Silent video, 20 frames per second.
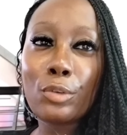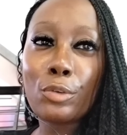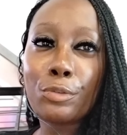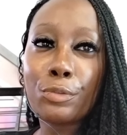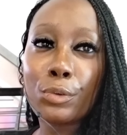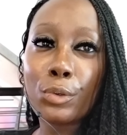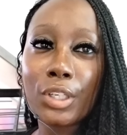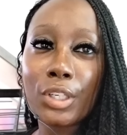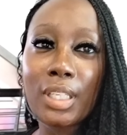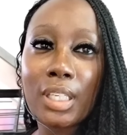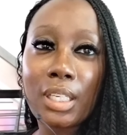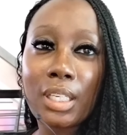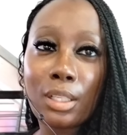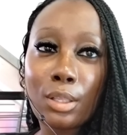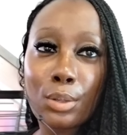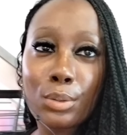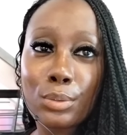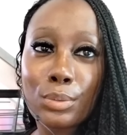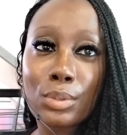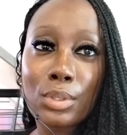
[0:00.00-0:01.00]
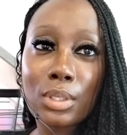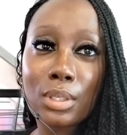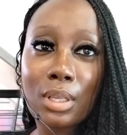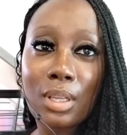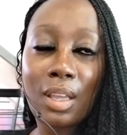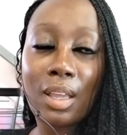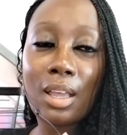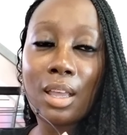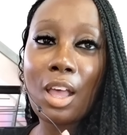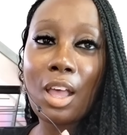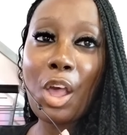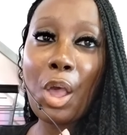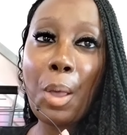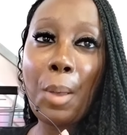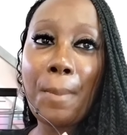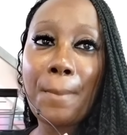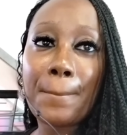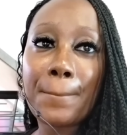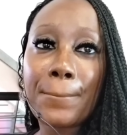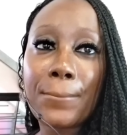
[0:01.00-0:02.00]
or four kilos
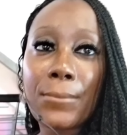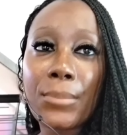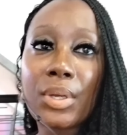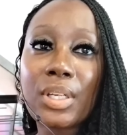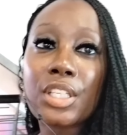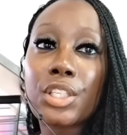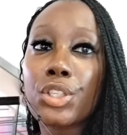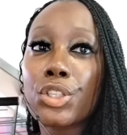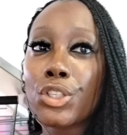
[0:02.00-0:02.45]
um, but it